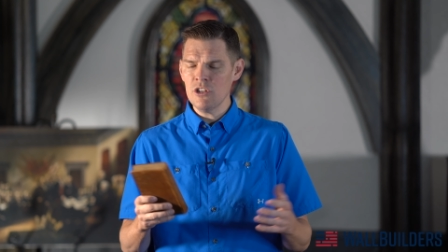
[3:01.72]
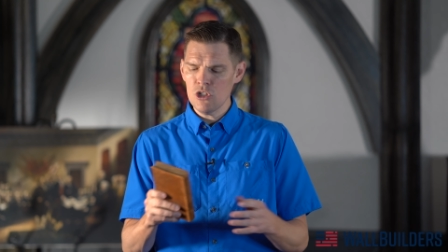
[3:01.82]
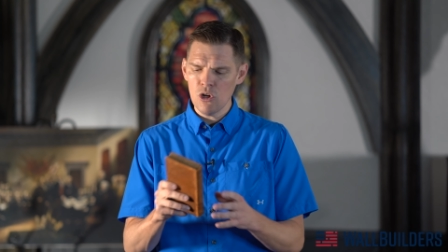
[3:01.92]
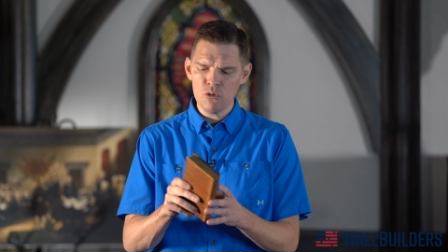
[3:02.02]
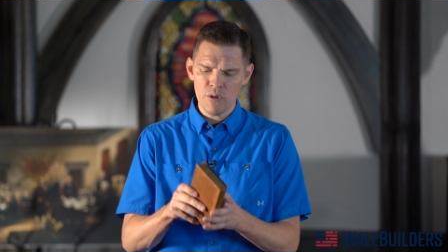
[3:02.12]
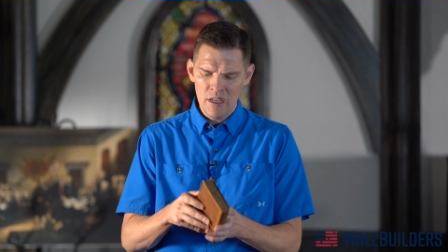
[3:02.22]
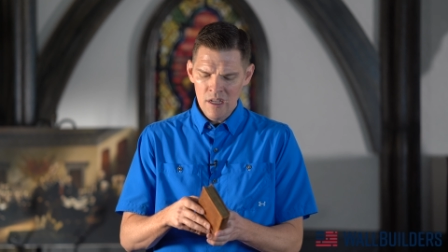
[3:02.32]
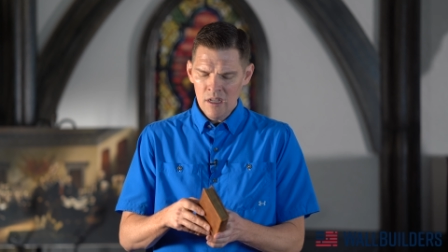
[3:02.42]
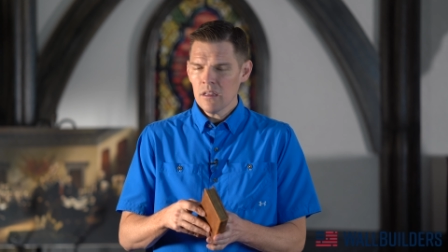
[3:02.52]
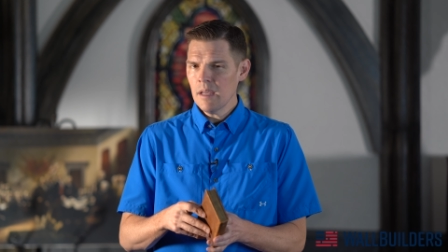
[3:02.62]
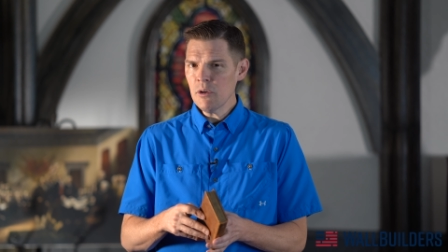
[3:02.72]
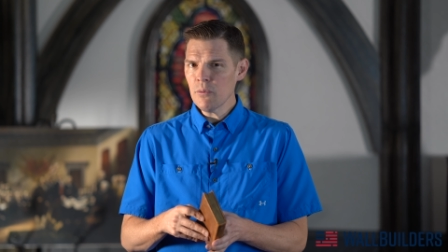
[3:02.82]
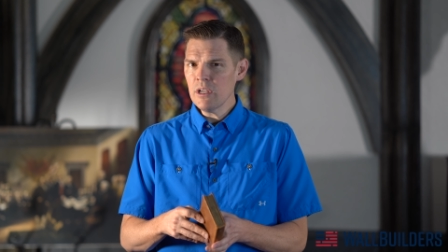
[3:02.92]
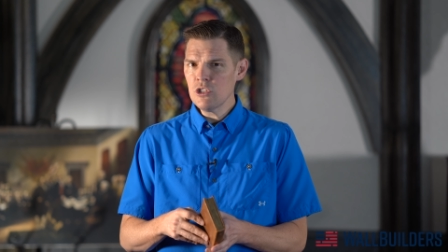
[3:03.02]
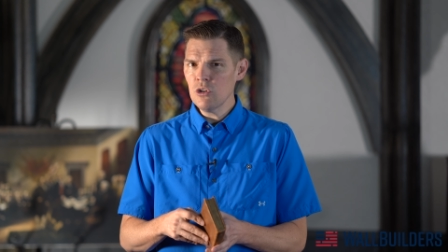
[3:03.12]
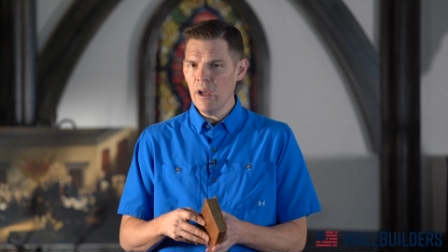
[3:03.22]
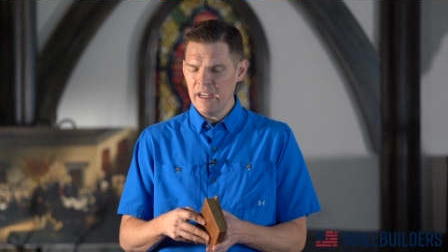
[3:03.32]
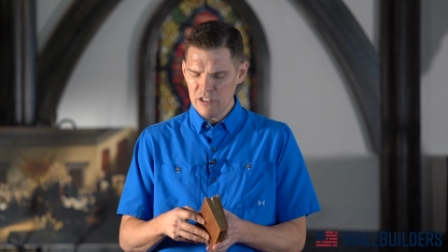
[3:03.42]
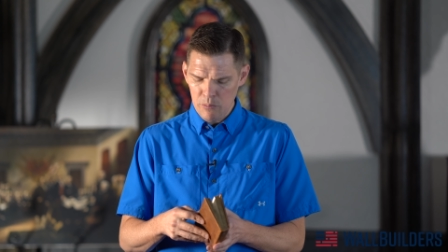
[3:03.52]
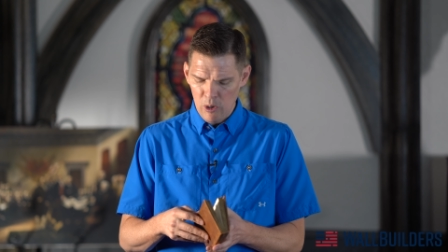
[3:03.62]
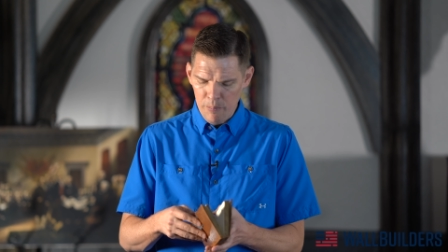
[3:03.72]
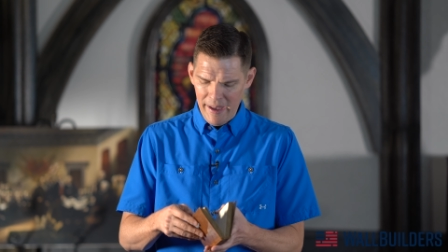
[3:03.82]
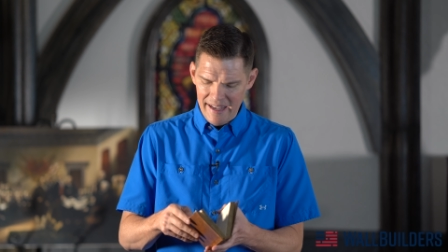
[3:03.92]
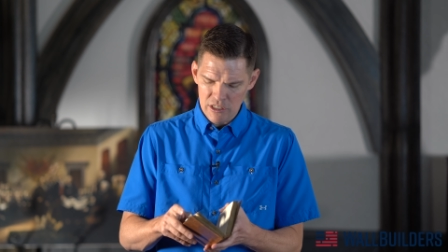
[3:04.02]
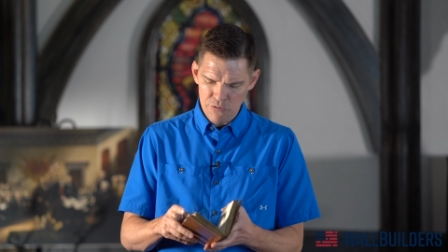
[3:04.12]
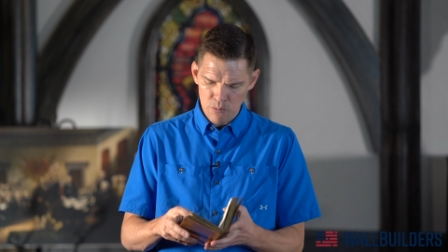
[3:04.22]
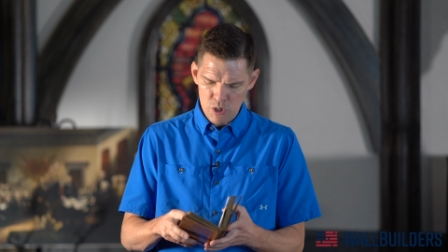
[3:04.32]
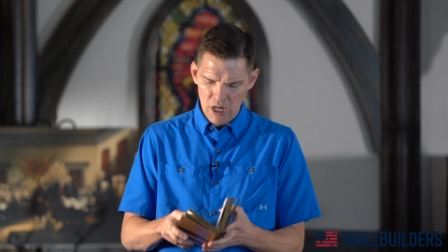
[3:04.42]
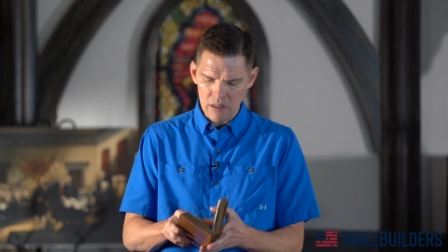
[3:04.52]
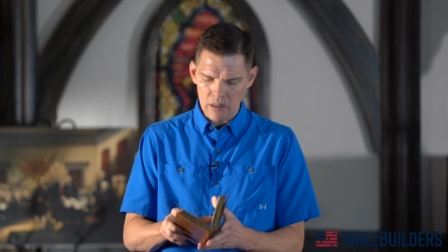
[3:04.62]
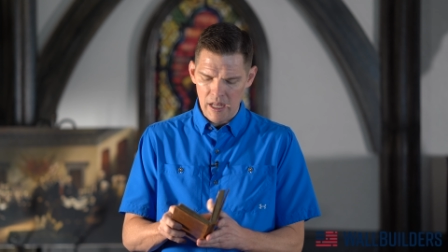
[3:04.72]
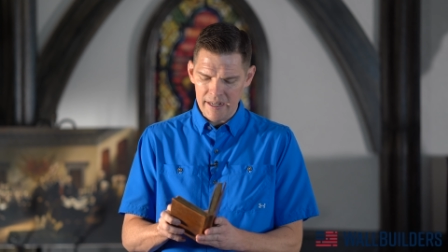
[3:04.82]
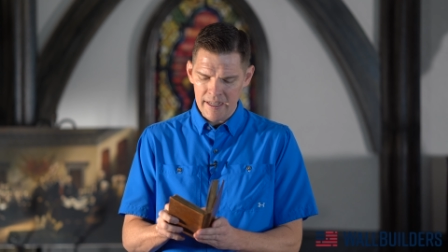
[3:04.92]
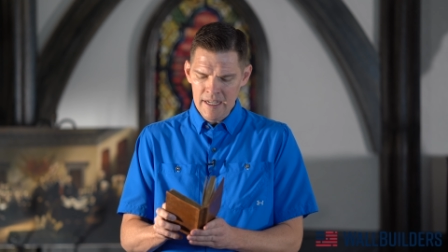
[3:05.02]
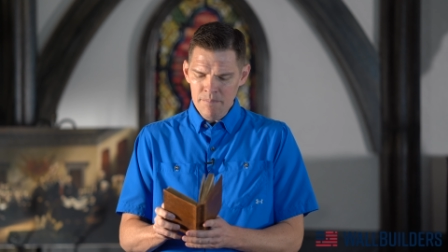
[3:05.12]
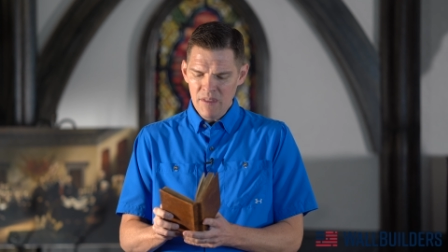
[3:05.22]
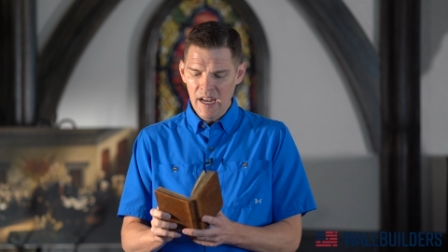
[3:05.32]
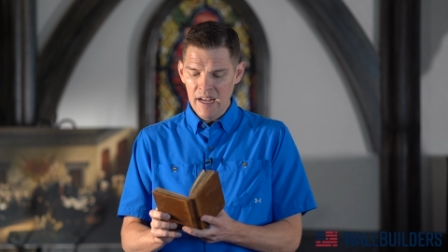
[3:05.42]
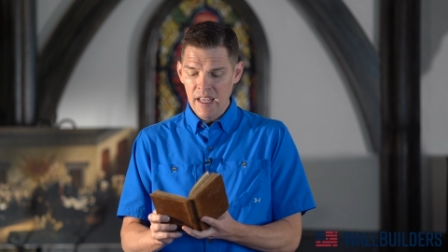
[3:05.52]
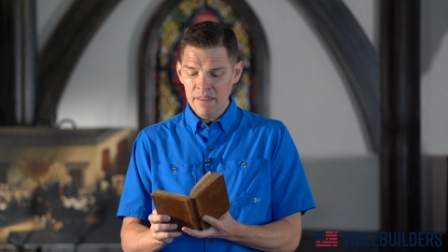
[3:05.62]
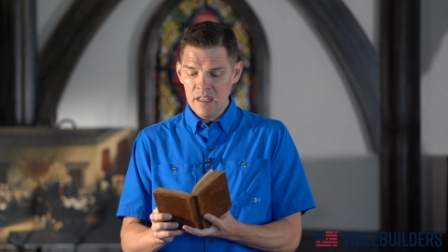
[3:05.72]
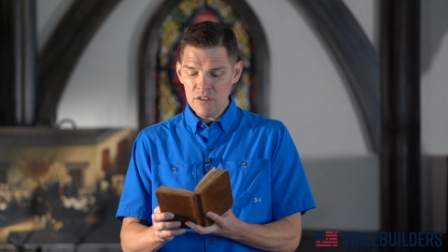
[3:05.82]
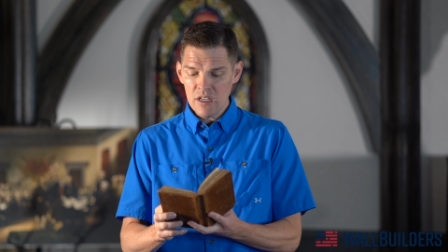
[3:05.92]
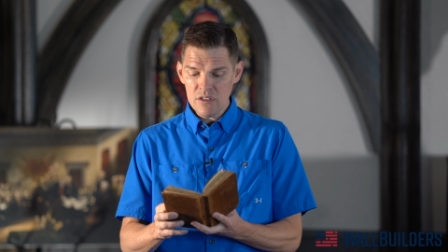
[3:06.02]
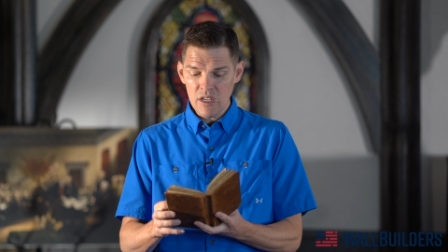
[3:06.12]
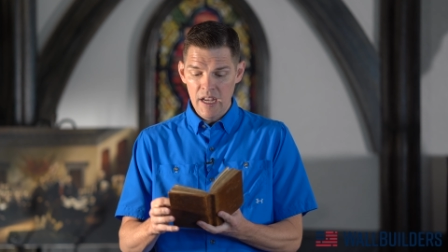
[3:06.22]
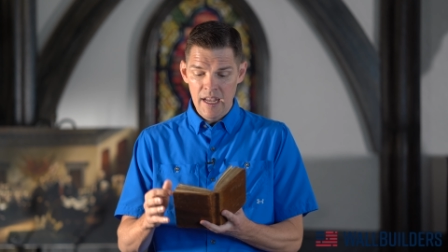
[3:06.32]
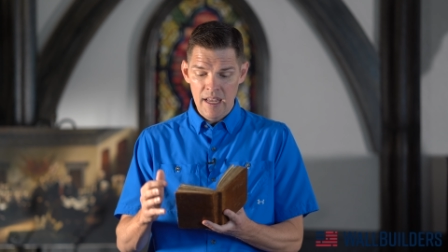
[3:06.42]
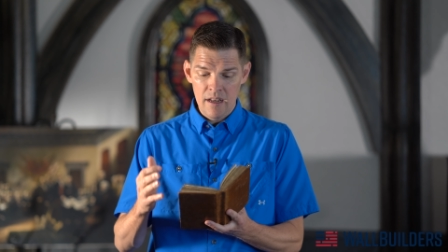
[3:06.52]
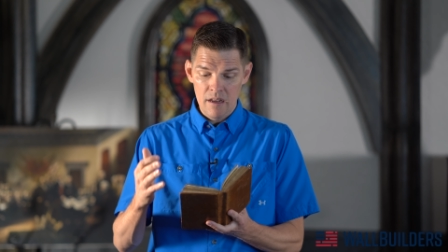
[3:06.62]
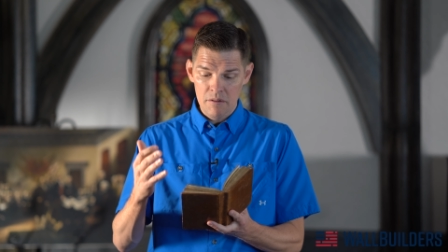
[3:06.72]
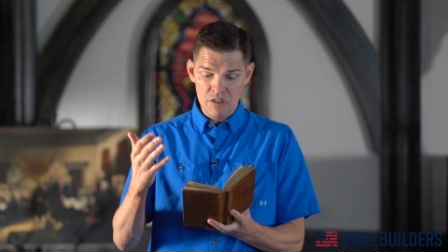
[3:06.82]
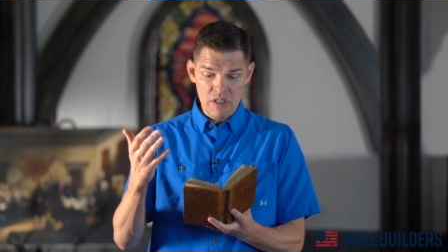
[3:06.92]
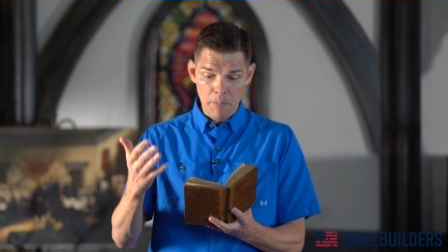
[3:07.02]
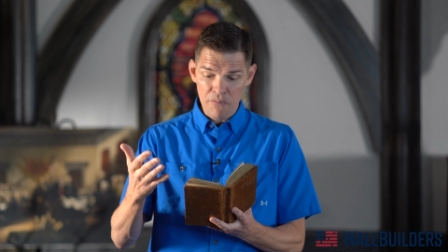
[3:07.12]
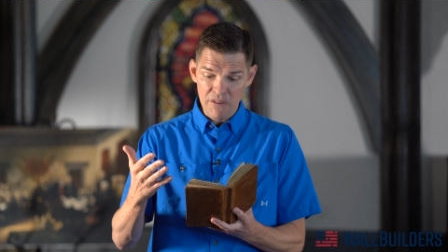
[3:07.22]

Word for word: and children. Let me read you a small passage from John Locke. And, and this is in, it's number